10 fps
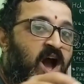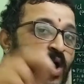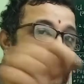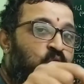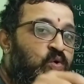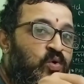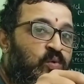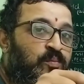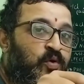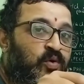how do
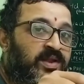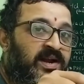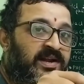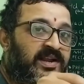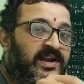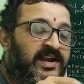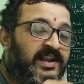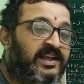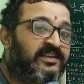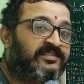you prove that it
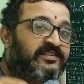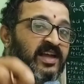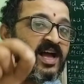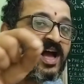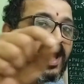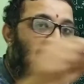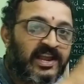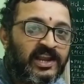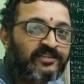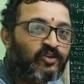is
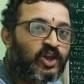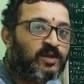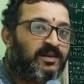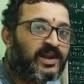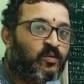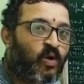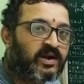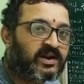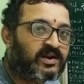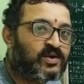highly soluble in
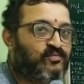water?